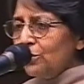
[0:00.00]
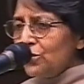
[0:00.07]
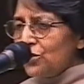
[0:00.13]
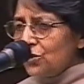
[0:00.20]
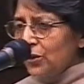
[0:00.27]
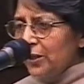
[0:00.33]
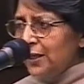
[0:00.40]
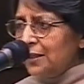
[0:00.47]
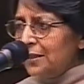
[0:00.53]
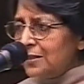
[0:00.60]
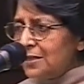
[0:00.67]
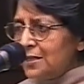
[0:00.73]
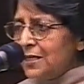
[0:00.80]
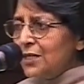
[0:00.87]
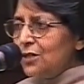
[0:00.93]
from sowing the
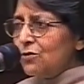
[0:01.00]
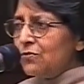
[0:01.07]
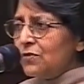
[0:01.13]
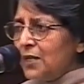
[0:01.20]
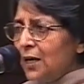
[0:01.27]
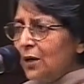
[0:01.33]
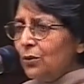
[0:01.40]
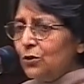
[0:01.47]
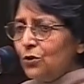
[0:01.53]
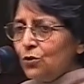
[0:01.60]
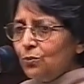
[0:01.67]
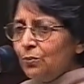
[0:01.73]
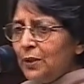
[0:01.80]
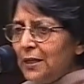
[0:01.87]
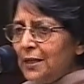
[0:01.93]
seed of doubt,
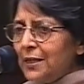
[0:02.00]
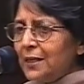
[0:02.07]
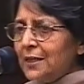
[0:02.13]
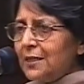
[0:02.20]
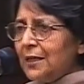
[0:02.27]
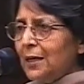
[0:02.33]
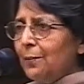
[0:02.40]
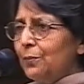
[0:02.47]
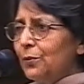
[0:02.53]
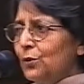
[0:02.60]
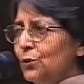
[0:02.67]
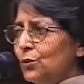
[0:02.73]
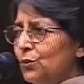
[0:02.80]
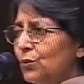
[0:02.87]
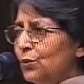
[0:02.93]
to building it up,
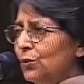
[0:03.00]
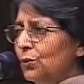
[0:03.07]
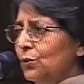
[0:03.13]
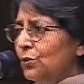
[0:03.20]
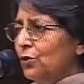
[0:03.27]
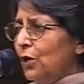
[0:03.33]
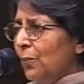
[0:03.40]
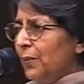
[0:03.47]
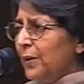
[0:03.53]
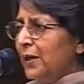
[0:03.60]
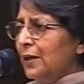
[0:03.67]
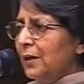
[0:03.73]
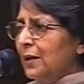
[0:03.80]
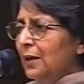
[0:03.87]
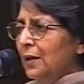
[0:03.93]
to
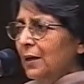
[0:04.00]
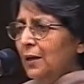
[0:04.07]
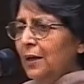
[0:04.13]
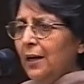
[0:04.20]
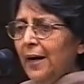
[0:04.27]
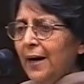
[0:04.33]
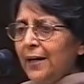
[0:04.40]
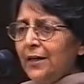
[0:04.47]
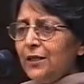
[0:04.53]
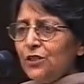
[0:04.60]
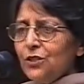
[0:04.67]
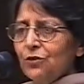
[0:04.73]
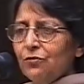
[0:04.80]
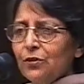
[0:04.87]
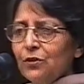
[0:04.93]
dropping a
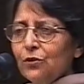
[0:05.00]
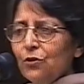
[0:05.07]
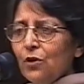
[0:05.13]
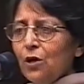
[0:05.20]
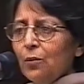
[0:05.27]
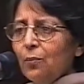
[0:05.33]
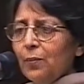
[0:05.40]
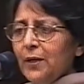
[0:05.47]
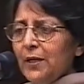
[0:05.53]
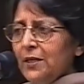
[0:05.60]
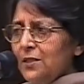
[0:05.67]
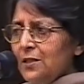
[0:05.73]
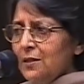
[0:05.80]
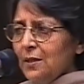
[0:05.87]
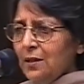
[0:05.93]
handkerchief in the wrong
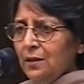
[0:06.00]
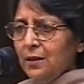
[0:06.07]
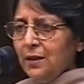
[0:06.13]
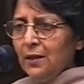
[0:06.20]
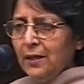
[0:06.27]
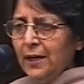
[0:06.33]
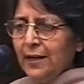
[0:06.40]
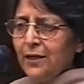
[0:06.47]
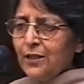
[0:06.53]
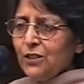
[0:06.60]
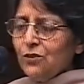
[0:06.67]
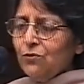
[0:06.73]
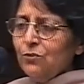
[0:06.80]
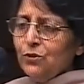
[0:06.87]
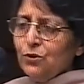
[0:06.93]
place, a
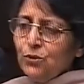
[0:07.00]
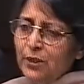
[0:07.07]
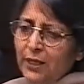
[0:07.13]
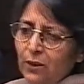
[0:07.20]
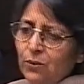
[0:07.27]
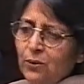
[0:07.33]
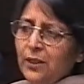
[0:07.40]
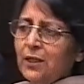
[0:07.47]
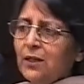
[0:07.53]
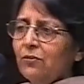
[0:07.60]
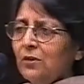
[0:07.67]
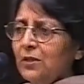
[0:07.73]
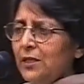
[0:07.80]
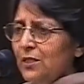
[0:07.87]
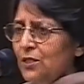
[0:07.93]
handkerchief which Othello had
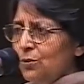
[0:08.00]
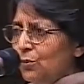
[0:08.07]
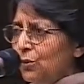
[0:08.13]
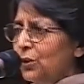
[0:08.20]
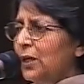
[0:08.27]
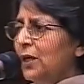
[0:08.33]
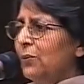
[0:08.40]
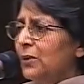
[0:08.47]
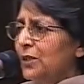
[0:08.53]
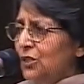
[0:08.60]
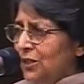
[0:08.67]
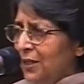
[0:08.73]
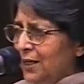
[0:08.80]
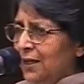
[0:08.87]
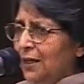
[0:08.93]
given Desdemona,
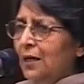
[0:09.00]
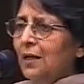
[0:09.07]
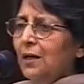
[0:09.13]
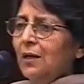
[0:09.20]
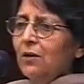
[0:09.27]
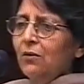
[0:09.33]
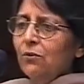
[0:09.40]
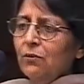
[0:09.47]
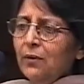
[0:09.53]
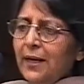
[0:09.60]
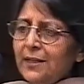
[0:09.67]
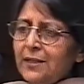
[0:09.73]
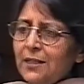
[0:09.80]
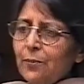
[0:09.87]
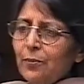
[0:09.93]
which then
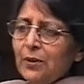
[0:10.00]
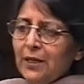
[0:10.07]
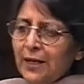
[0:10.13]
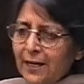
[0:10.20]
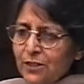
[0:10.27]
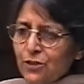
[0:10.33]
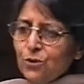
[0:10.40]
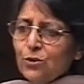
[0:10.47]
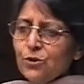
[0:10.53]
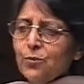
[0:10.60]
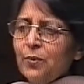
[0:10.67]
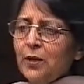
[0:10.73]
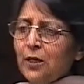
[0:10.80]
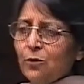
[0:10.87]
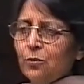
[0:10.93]
lands up in Cassio's
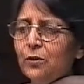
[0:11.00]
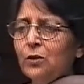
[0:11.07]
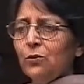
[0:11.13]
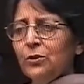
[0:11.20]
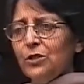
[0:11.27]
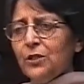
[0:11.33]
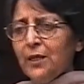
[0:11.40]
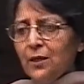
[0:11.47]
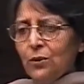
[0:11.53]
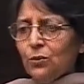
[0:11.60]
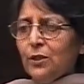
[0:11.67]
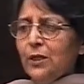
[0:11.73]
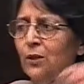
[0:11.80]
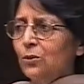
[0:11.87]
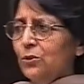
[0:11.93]
apartment, which then
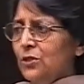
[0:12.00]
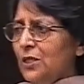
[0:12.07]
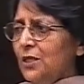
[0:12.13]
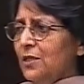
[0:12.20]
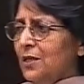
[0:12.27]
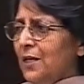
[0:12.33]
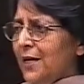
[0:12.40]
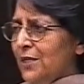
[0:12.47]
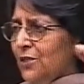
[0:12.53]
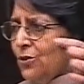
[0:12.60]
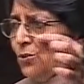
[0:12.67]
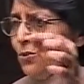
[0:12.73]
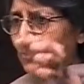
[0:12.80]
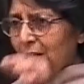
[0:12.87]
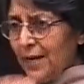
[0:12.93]
Othello sees in
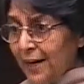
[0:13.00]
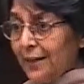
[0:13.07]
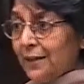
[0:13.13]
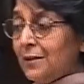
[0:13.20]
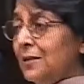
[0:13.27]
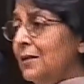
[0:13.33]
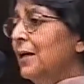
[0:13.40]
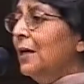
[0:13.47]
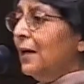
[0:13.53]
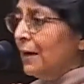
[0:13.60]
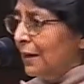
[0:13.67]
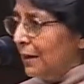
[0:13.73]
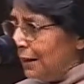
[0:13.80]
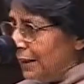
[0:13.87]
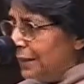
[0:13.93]
Cassio's hands,
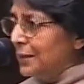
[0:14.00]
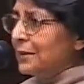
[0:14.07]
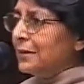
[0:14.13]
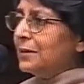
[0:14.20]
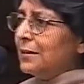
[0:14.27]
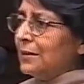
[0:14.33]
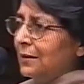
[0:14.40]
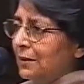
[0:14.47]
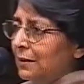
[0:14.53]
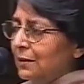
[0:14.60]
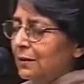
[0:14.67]
is